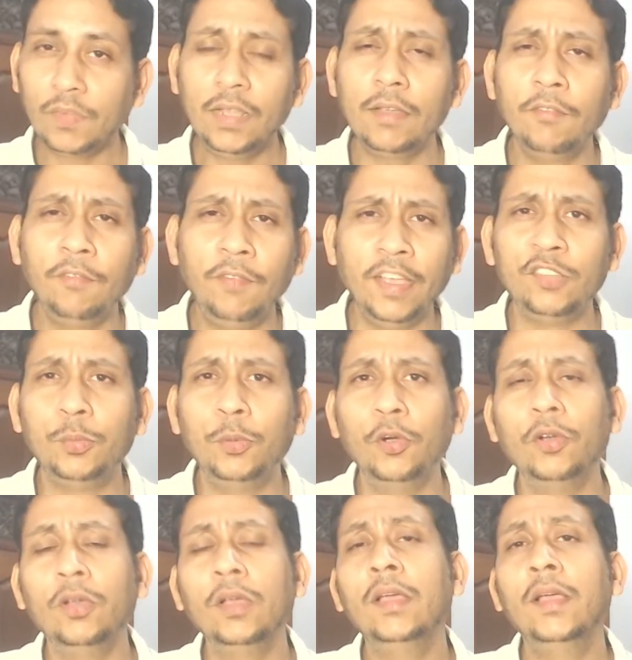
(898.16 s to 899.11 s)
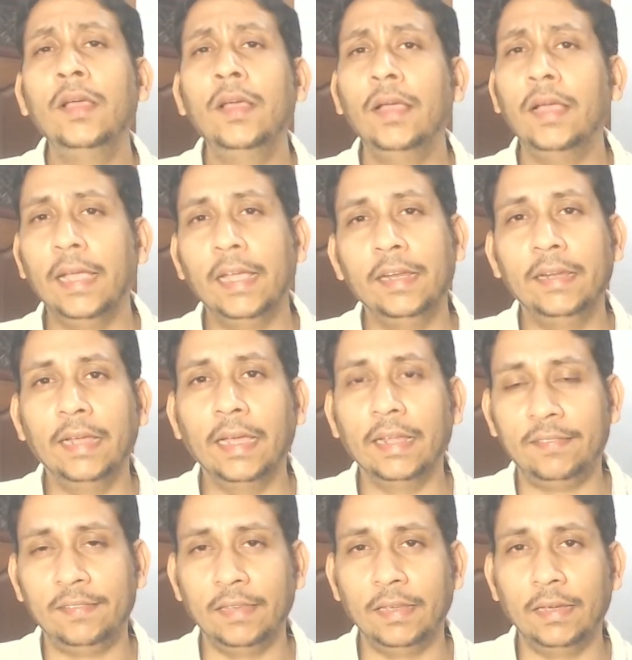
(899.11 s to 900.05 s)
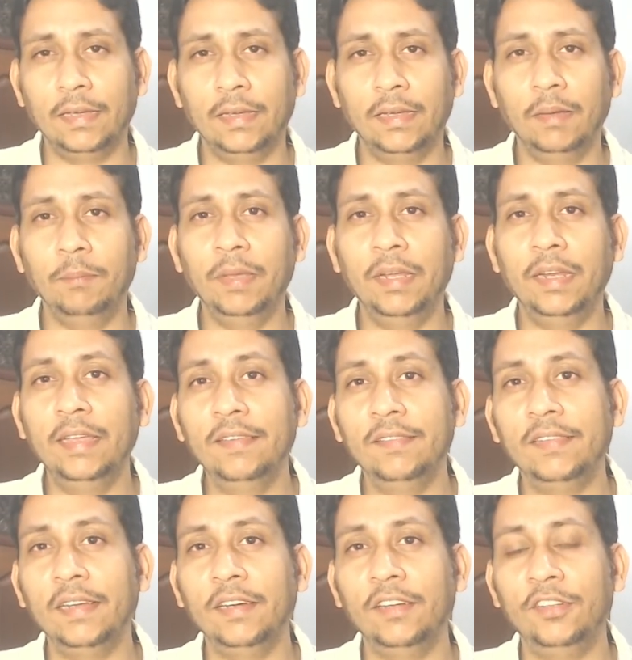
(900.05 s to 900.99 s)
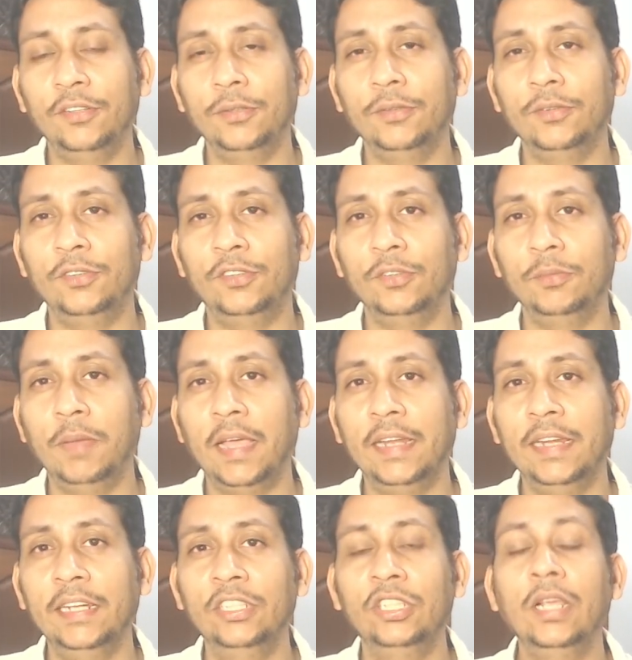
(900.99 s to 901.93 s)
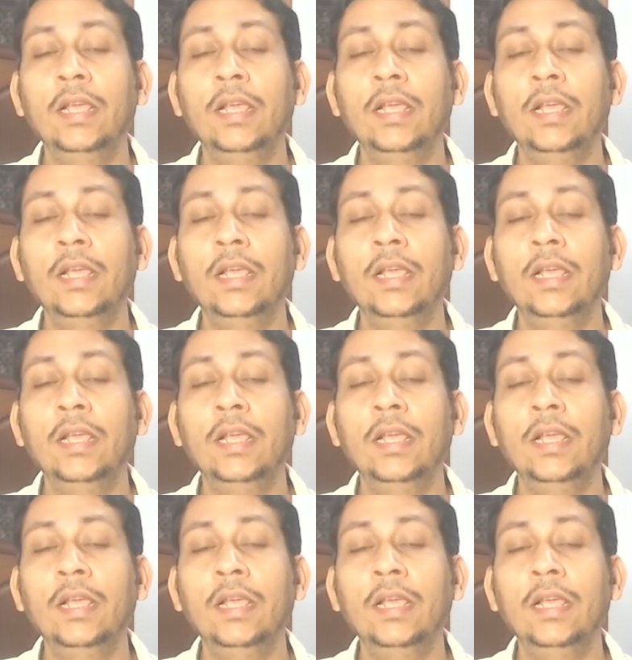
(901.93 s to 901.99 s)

Facebook, it gets a bit easier to manage.